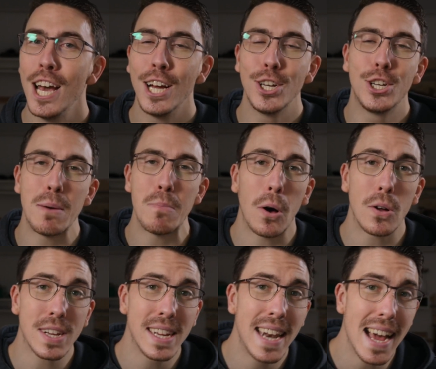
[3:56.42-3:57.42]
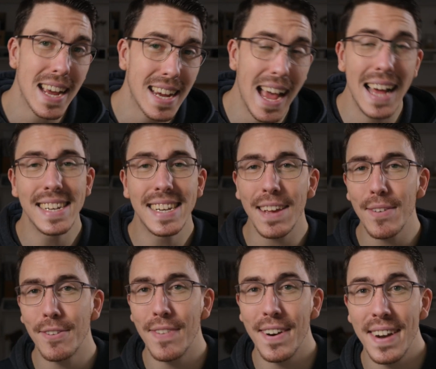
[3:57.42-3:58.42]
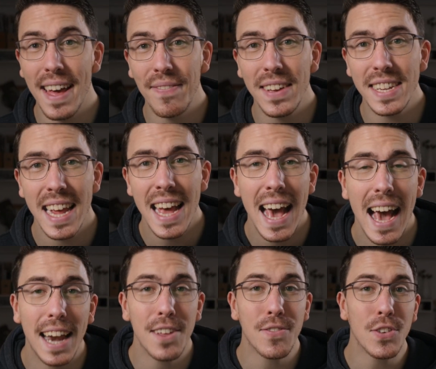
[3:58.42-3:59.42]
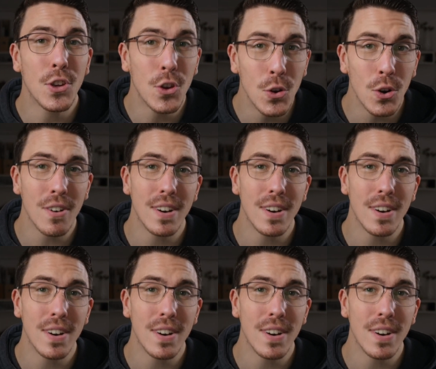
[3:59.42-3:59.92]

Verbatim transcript: Jem Oskenak and David Fernandez, and if you're